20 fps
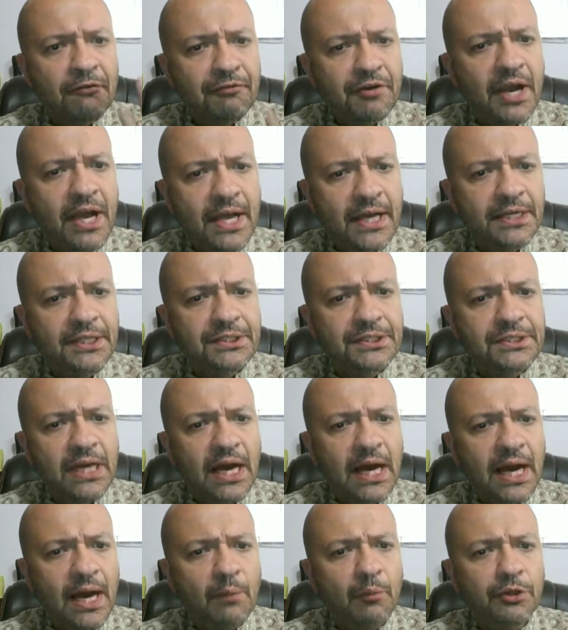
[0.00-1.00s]
Friends,
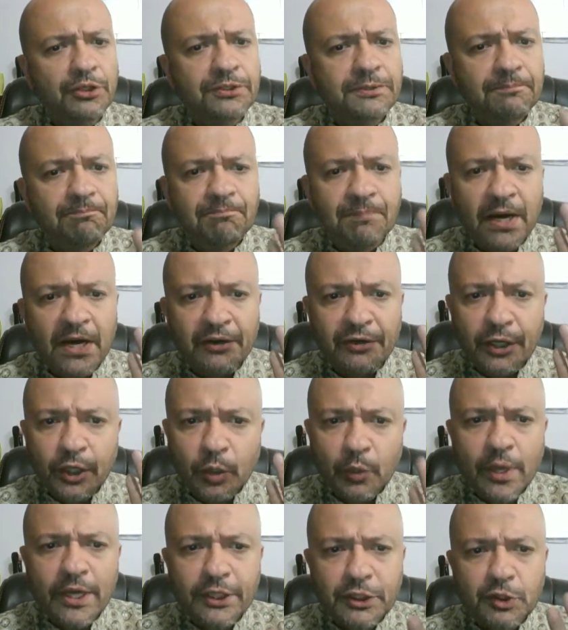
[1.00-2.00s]
I would
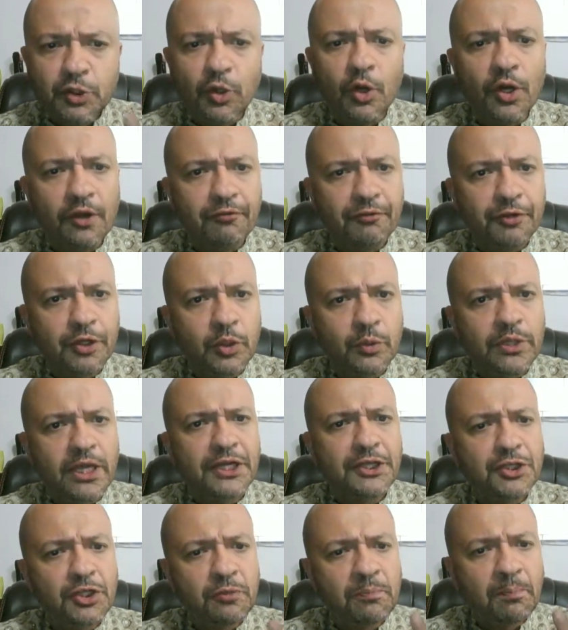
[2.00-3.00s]
request all of you
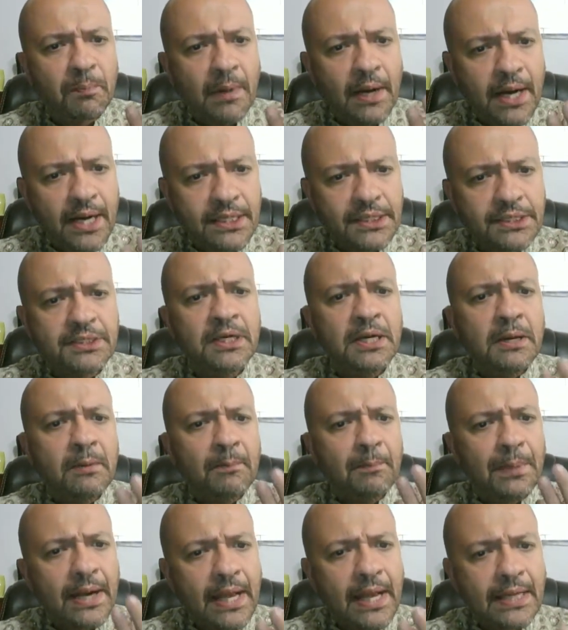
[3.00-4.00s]
that you must
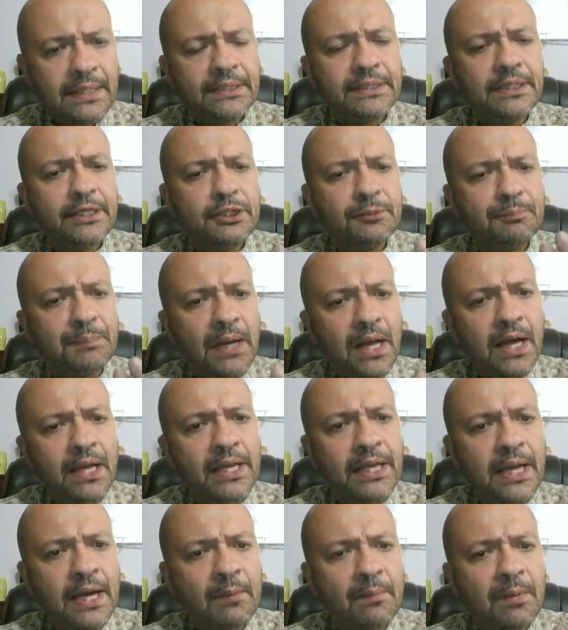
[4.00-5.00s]
practice
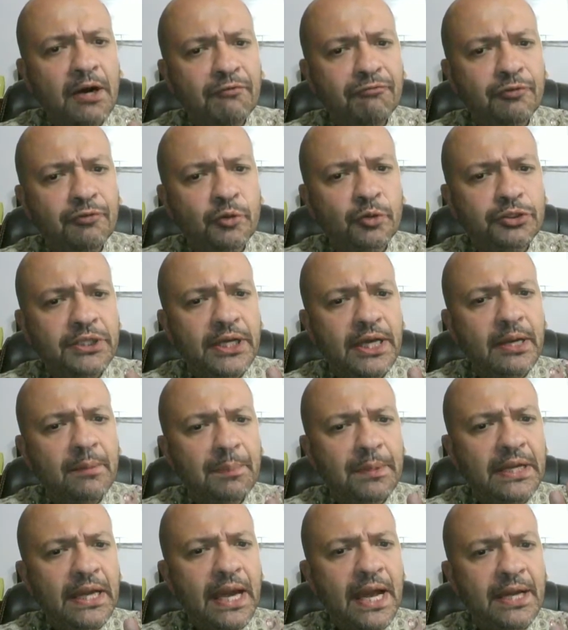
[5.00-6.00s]
Pranayama, food
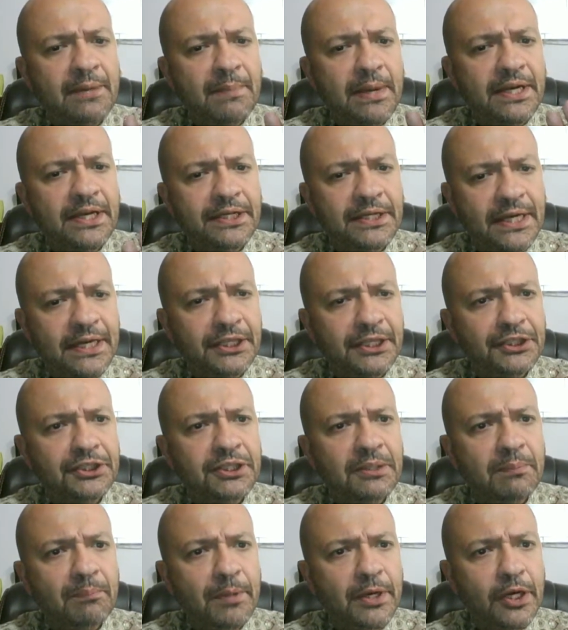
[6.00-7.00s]
therapy and
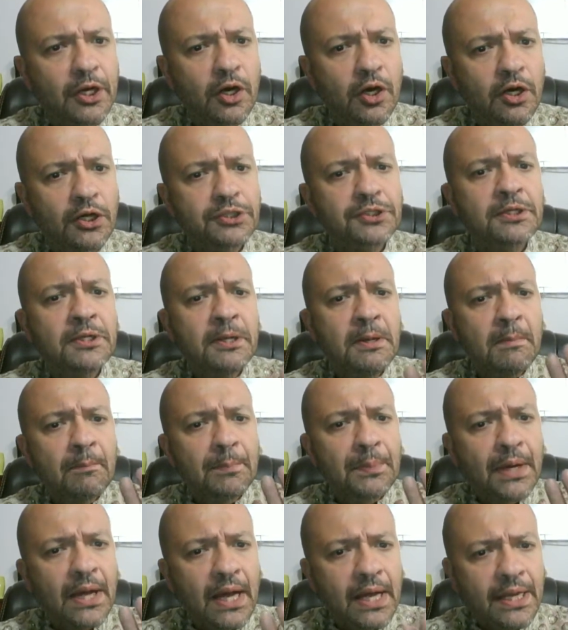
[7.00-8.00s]
meditation, because
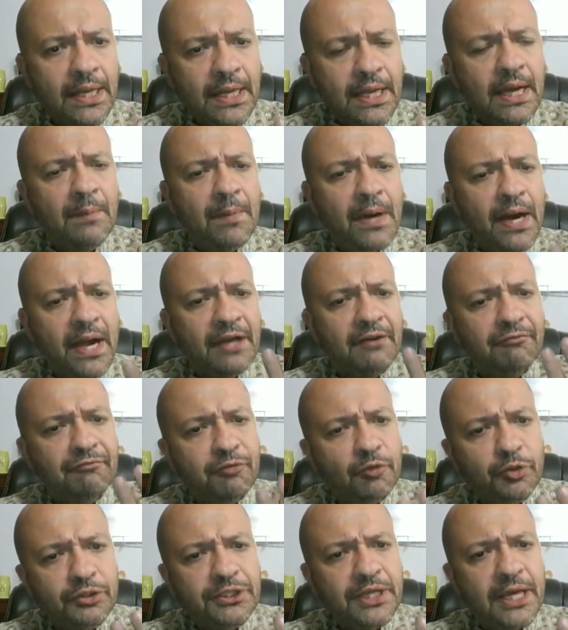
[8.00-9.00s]
Pranayama and
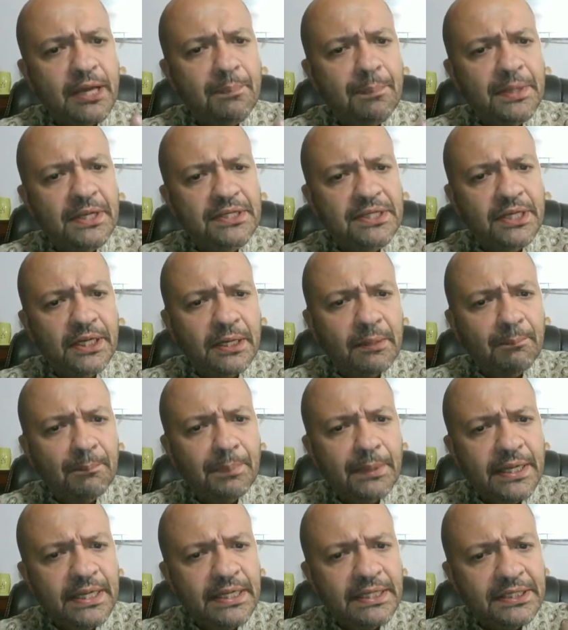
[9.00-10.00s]
food therapy is a
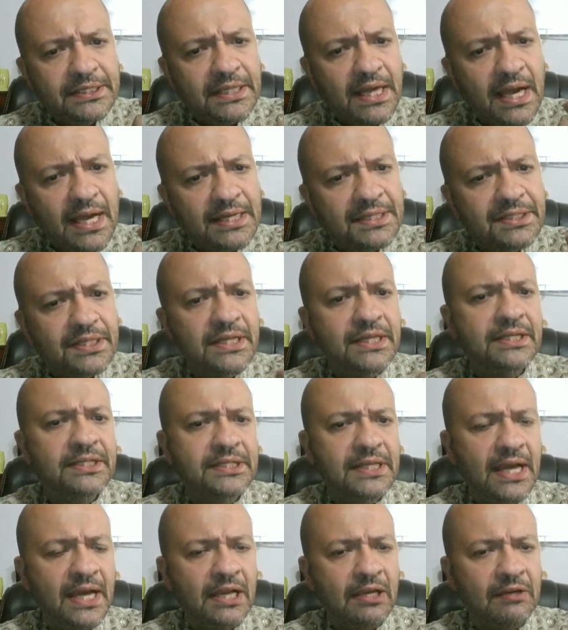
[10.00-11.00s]
complete science in
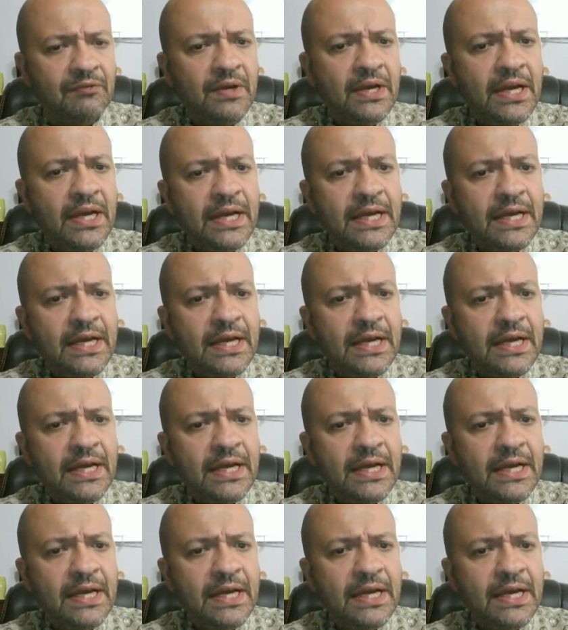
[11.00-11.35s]
itself.